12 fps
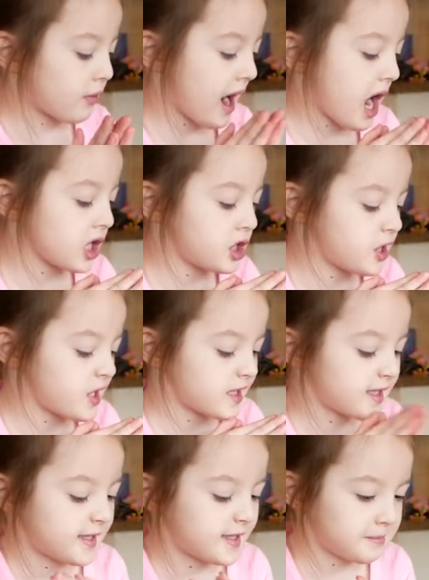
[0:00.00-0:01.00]
Scratch,
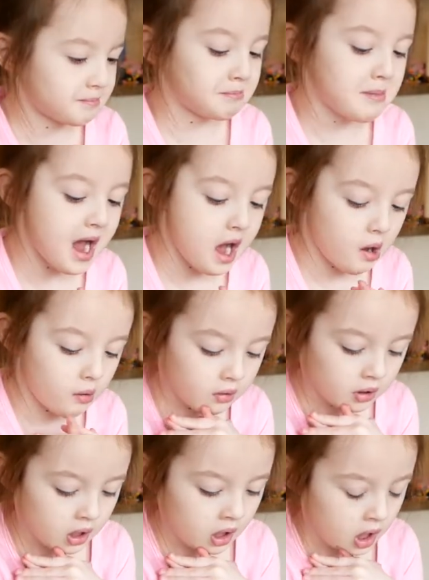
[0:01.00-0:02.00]
bell.
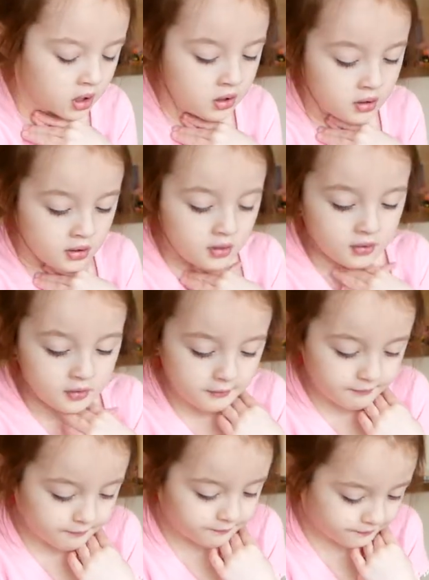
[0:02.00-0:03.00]
So now
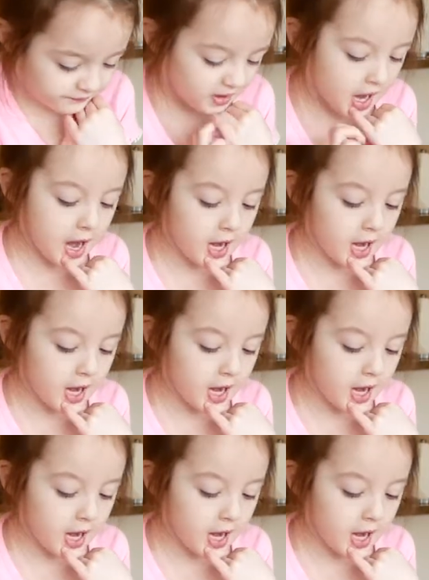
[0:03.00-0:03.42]
we're going to do